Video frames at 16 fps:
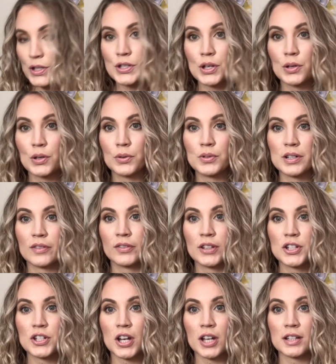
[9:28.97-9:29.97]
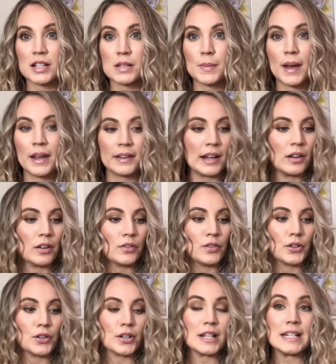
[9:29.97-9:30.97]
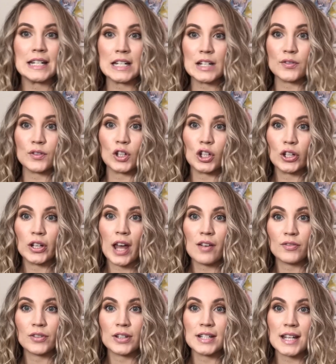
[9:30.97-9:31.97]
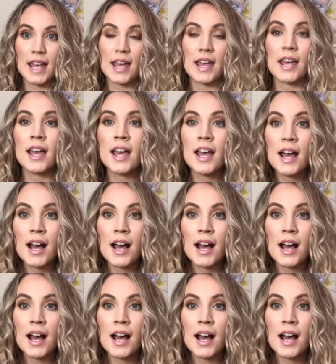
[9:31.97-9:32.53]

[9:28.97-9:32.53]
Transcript: So definitely check this palette out if you're in need of a good everyday